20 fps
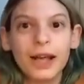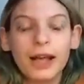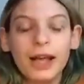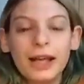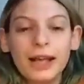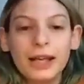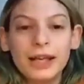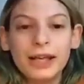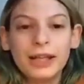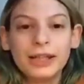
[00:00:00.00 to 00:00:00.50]

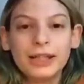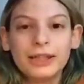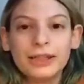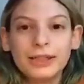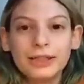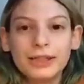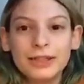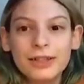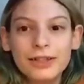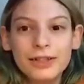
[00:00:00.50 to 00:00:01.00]
And
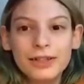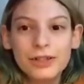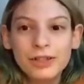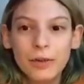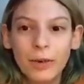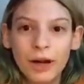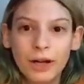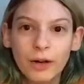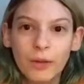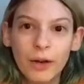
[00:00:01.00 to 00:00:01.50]

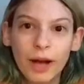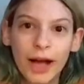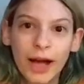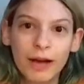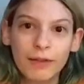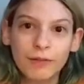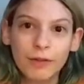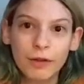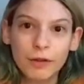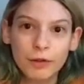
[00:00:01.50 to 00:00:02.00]
so I don't
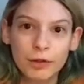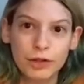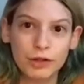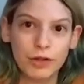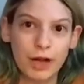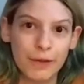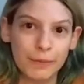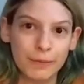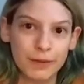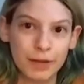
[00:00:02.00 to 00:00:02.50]
have those
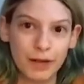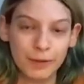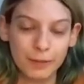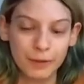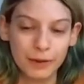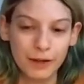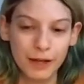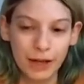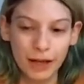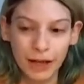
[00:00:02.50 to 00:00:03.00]
straps up
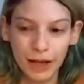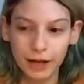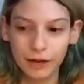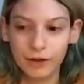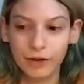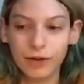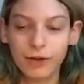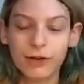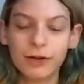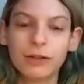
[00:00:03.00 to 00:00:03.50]
at
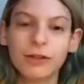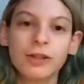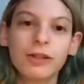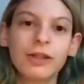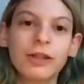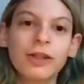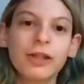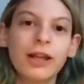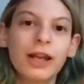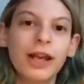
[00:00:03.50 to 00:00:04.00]
all,
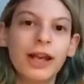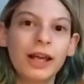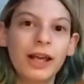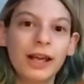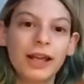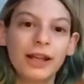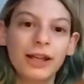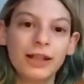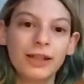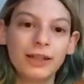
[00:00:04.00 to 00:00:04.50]

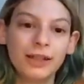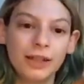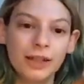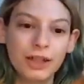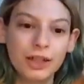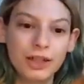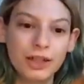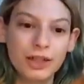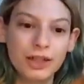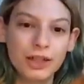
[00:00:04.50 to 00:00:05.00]
and
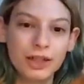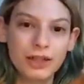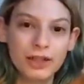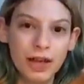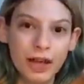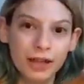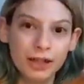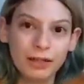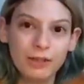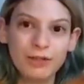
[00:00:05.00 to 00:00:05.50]
it's just
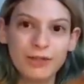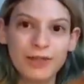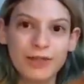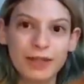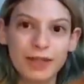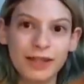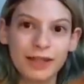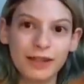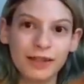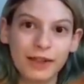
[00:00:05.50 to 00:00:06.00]
kind of
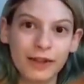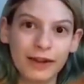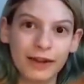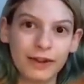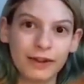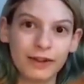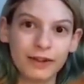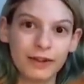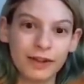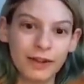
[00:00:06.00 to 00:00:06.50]
sitting
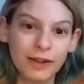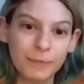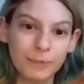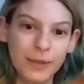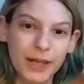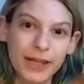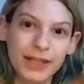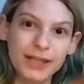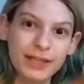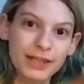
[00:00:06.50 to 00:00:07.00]
there
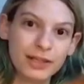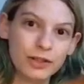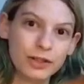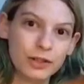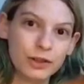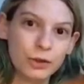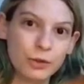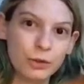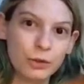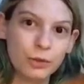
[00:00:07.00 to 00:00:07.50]
pinned
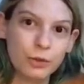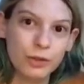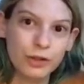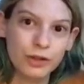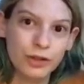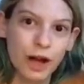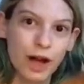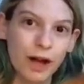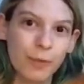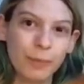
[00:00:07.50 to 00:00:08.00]
to the
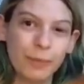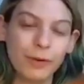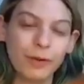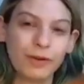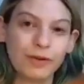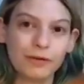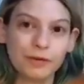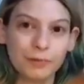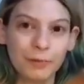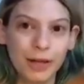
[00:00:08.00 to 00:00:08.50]
top
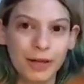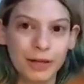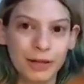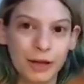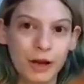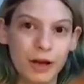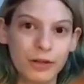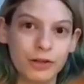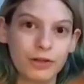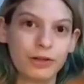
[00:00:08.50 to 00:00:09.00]
of my
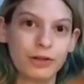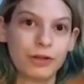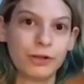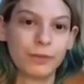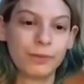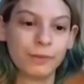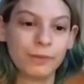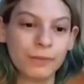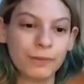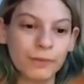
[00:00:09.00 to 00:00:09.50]

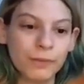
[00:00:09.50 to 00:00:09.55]
costume.